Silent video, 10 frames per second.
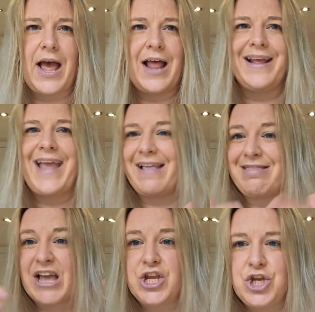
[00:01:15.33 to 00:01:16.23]
And again,
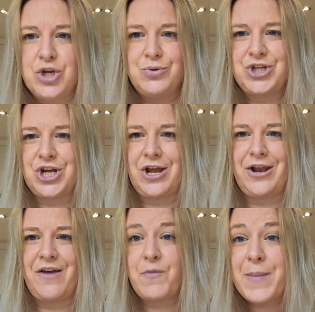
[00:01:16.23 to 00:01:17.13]
that U-turn
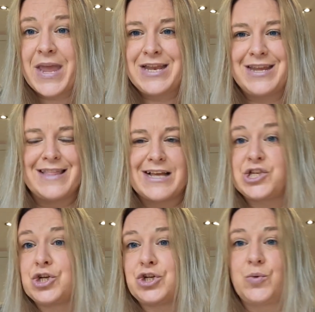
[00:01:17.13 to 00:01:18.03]
of opinion, that
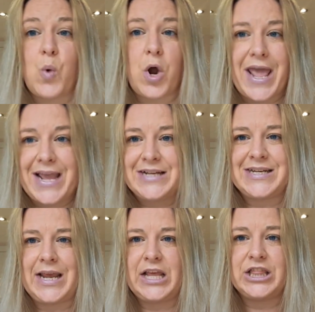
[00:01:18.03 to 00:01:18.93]
sudden
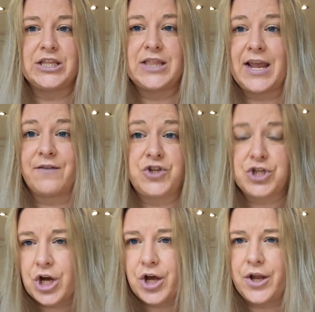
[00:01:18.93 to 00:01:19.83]
180 that they have
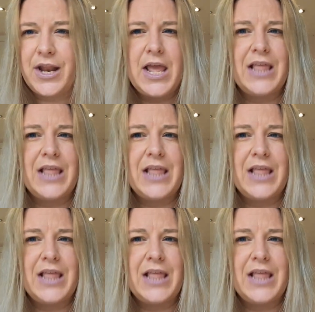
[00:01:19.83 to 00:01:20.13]
done,